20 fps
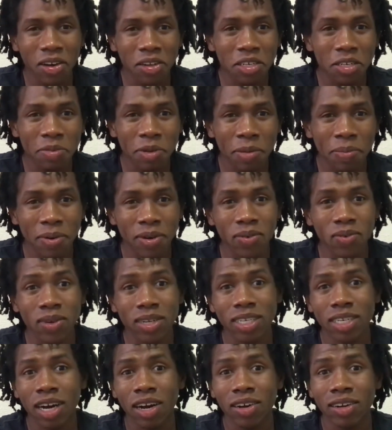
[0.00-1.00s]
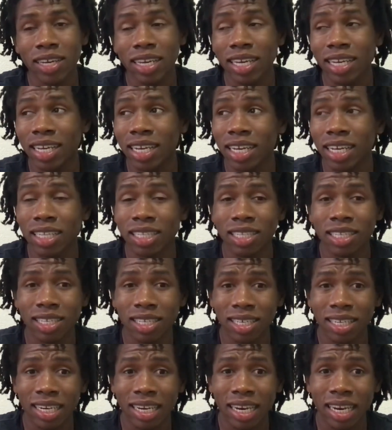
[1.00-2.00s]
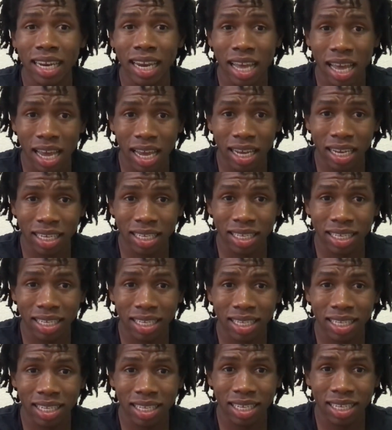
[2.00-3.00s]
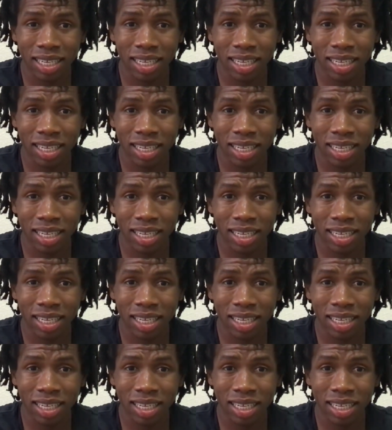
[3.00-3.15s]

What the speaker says: older people, which I'll get into next.